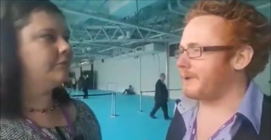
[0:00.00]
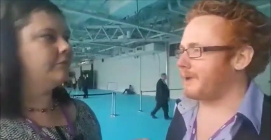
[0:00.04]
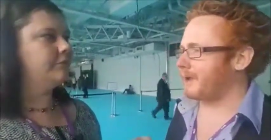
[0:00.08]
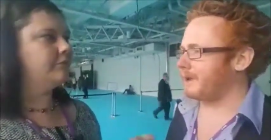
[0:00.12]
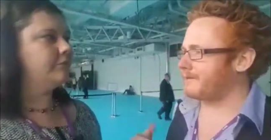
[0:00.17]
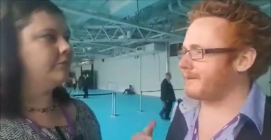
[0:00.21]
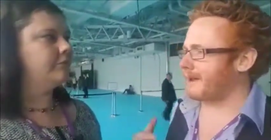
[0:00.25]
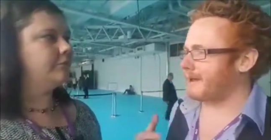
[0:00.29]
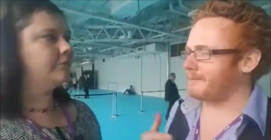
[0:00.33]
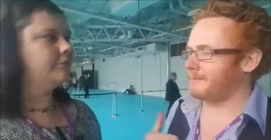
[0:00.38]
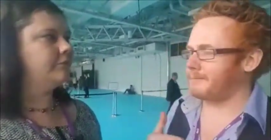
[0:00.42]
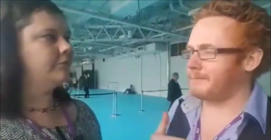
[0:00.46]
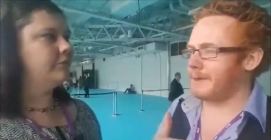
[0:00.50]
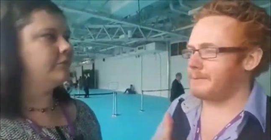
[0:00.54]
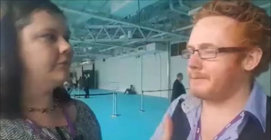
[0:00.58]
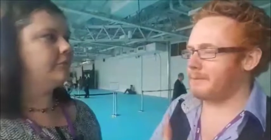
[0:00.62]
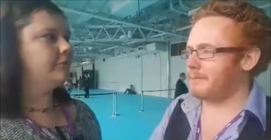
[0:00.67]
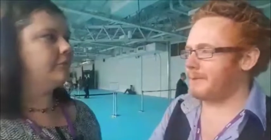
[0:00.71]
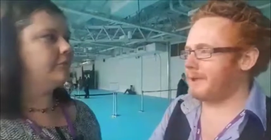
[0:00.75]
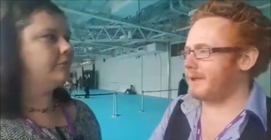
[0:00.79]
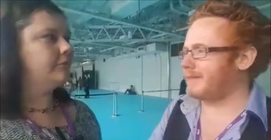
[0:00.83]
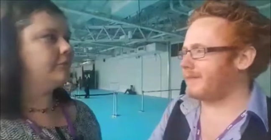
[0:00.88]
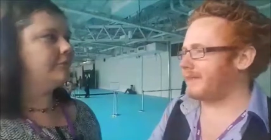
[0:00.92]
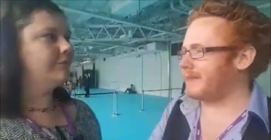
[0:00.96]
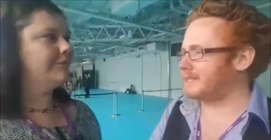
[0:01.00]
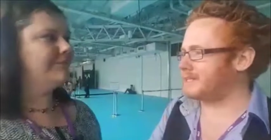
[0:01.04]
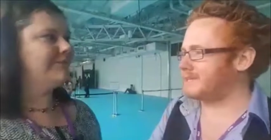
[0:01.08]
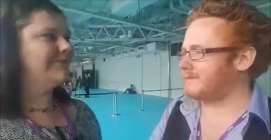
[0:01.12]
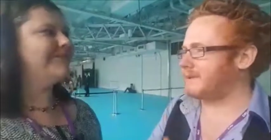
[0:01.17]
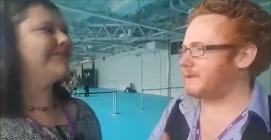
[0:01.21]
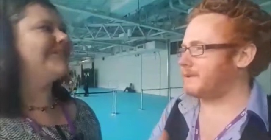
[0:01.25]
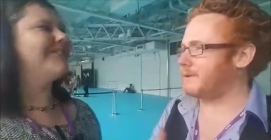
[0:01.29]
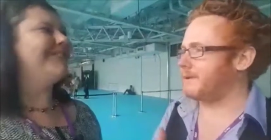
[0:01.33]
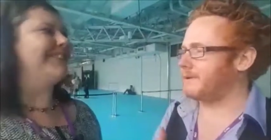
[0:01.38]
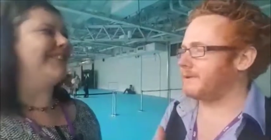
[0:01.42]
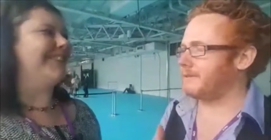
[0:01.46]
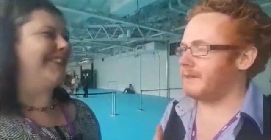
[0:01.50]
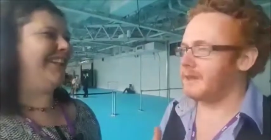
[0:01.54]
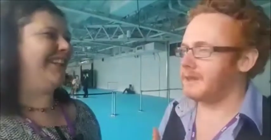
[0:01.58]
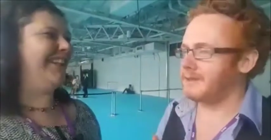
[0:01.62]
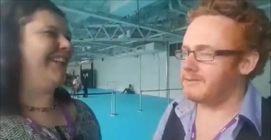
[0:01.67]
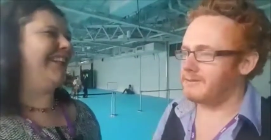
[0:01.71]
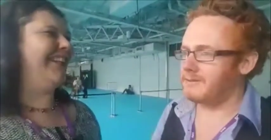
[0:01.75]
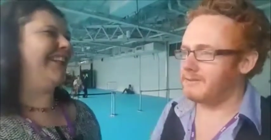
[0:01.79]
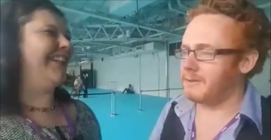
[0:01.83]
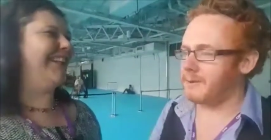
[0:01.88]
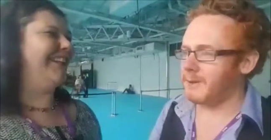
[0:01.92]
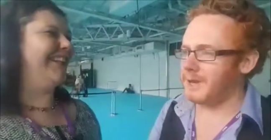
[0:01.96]
Speaker 1: We kind of had people being the interviewer and the
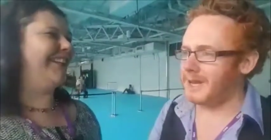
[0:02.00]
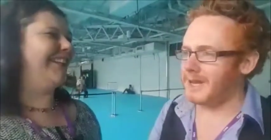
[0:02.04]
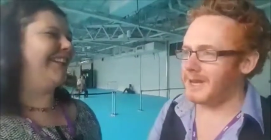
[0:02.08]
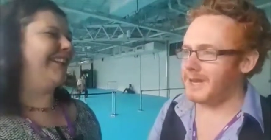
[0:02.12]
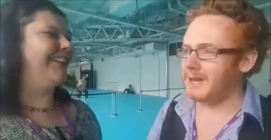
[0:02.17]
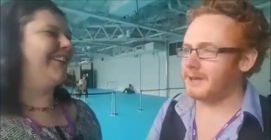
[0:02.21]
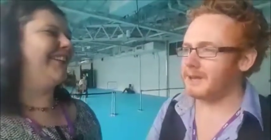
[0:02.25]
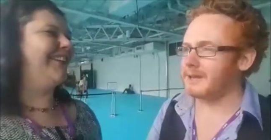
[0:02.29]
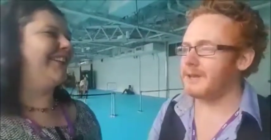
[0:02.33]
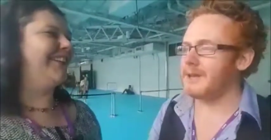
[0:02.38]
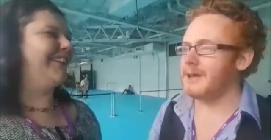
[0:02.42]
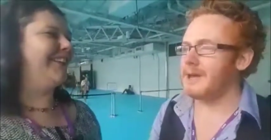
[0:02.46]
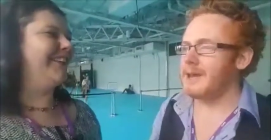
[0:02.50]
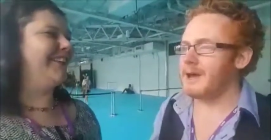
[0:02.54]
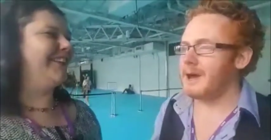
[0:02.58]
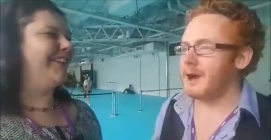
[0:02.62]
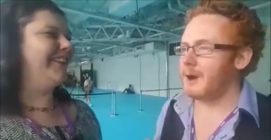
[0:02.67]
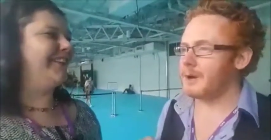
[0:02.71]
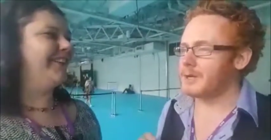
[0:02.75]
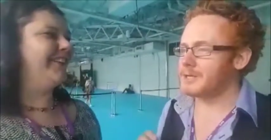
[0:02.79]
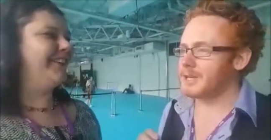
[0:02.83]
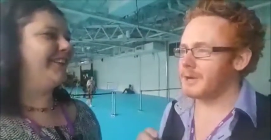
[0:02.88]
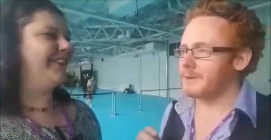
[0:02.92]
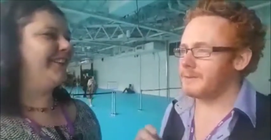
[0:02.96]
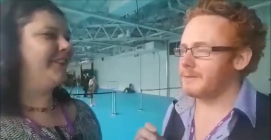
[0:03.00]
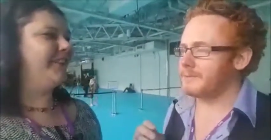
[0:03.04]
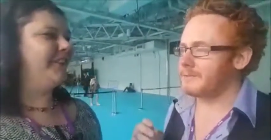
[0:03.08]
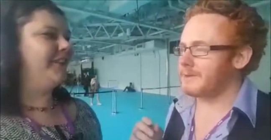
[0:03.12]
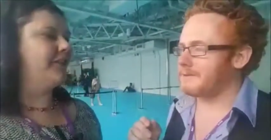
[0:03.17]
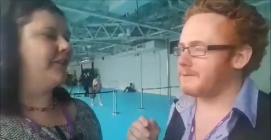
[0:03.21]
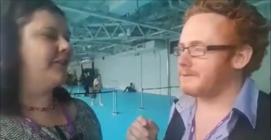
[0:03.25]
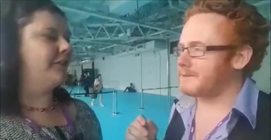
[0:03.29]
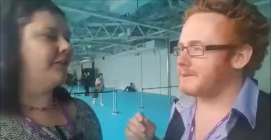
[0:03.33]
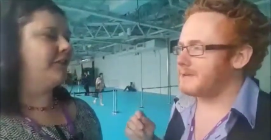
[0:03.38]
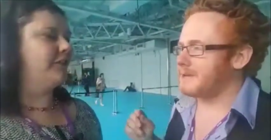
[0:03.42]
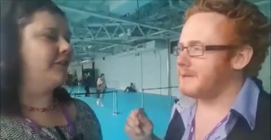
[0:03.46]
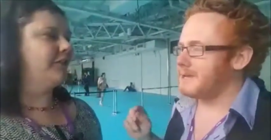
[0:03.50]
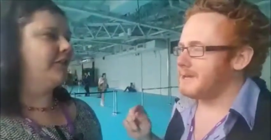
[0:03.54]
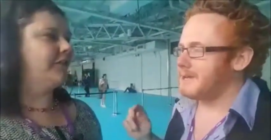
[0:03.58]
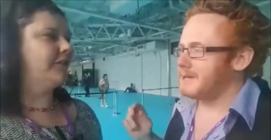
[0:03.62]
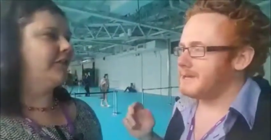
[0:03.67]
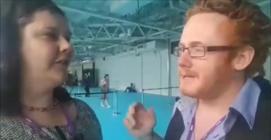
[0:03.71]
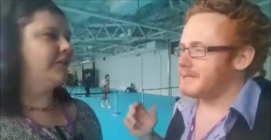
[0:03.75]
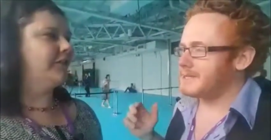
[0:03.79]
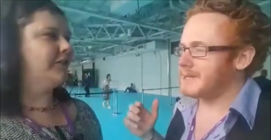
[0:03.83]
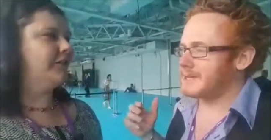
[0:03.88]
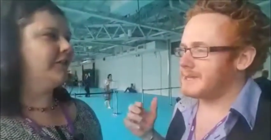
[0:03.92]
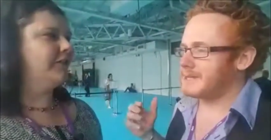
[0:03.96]
interviewee, and I uh, was showing them different
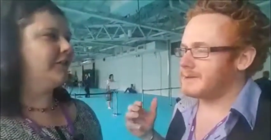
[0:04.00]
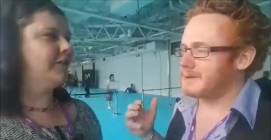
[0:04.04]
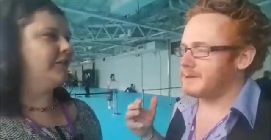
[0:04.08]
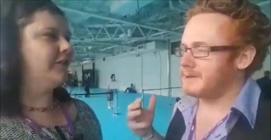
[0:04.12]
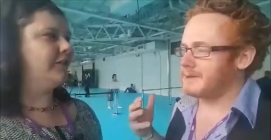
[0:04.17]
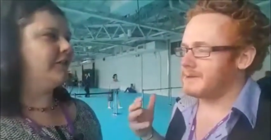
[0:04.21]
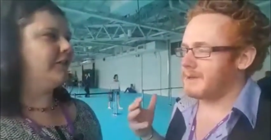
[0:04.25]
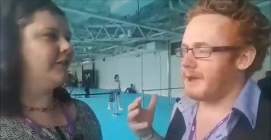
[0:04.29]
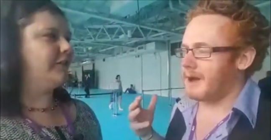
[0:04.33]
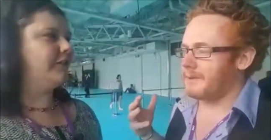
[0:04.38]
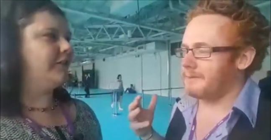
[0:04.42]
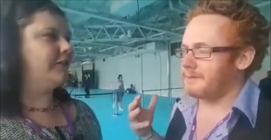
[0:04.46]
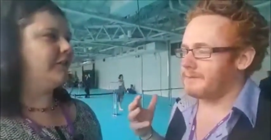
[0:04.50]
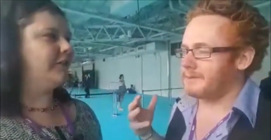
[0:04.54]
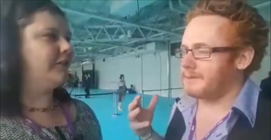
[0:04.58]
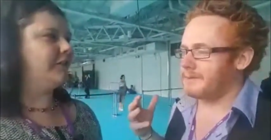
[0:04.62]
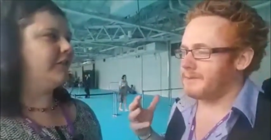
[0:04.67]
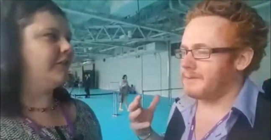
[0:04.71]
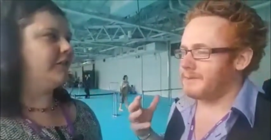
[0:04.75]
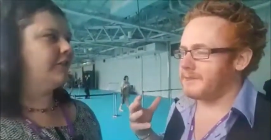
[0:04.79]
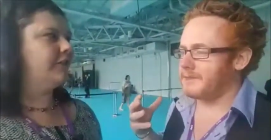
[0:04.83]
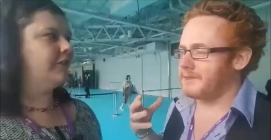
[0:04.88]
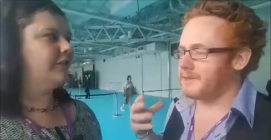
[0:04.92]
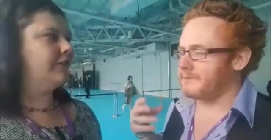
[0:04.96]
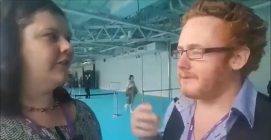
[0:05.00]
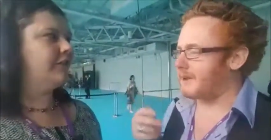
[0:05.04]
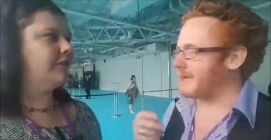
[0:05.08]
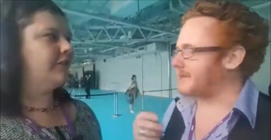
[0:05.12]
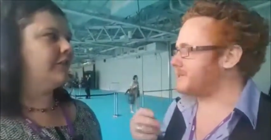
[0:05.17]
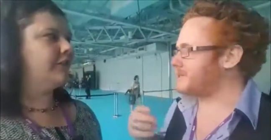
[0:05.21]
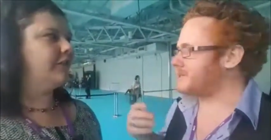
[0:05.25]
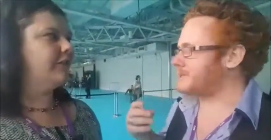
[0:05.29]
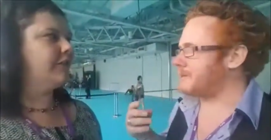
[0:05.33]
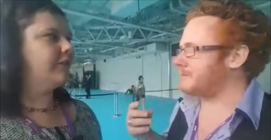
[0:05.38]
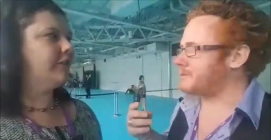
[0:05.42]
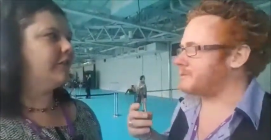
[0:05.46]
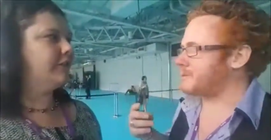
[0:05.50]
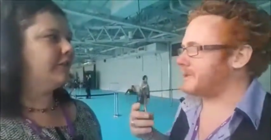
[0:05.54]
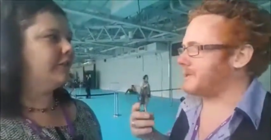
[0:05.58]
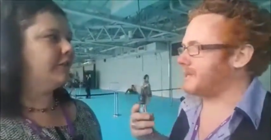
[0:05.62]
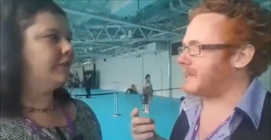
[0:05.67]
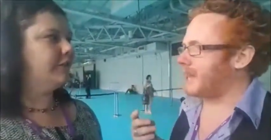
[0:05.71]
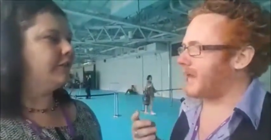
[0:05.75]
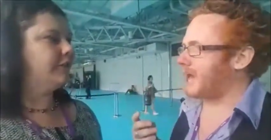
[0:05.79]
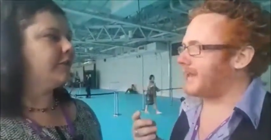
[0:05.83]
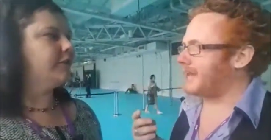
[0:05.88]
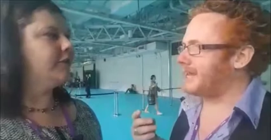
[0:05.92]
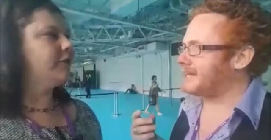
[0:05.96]
um, the relationship
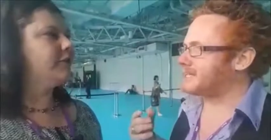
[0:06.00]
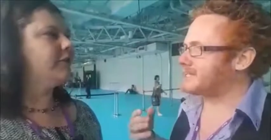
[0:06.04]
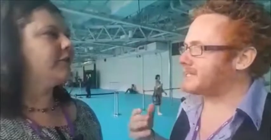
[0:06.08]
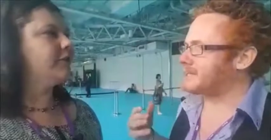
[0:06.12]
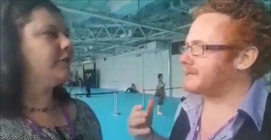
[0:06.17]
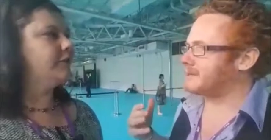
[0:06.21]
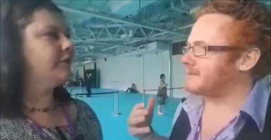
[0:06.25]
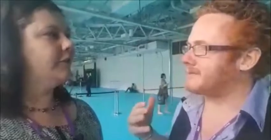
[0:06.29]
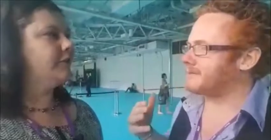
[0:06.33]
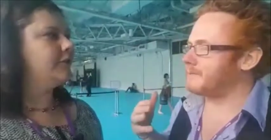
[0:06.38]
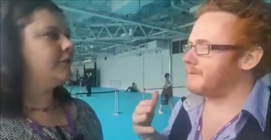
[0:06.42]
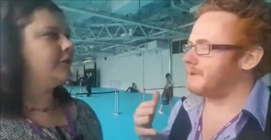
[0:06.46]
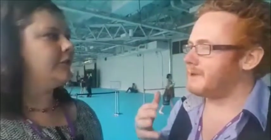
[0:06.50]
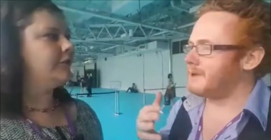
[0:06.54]
between light and